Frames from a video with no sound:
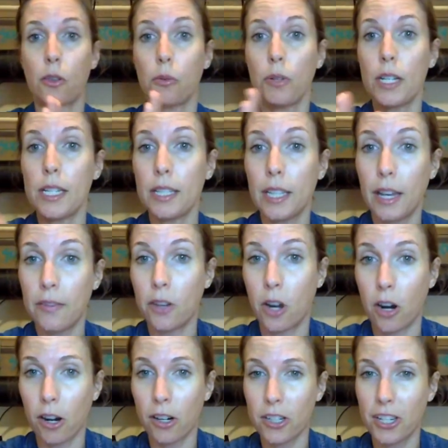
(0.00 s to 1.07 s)
3s have a
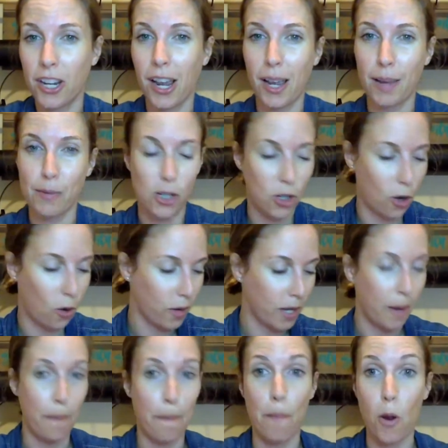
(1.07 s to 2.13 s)
hard time
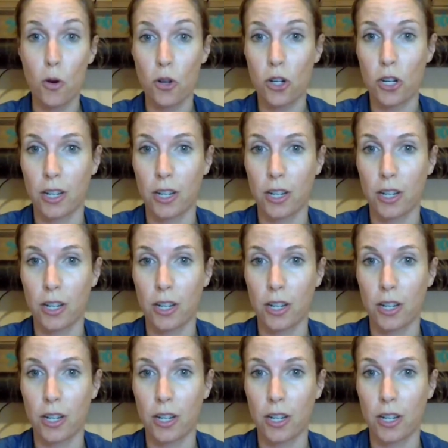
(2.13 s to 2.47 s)
showing emotion,